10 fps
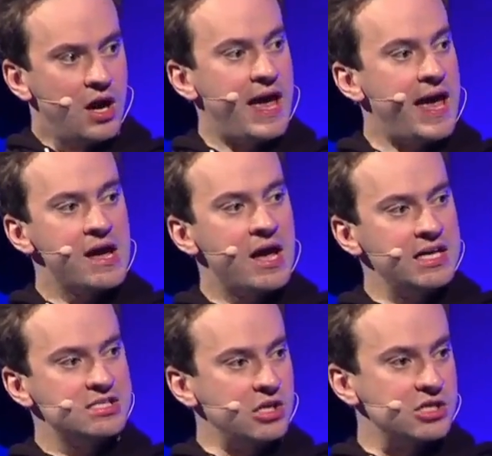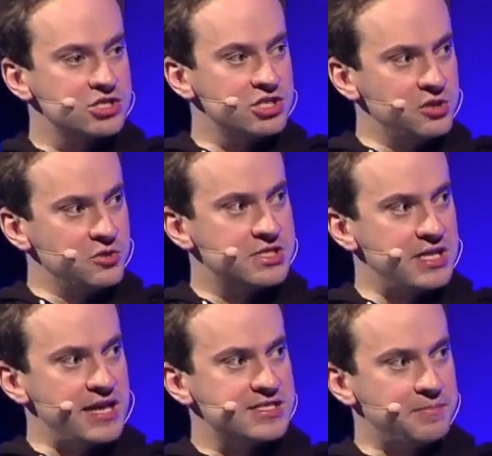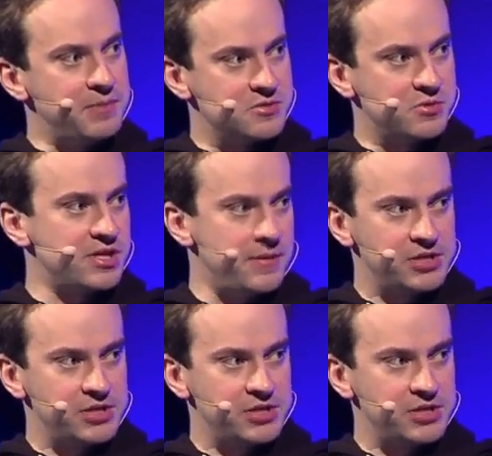Uh, AI is largely used today as a buzzword.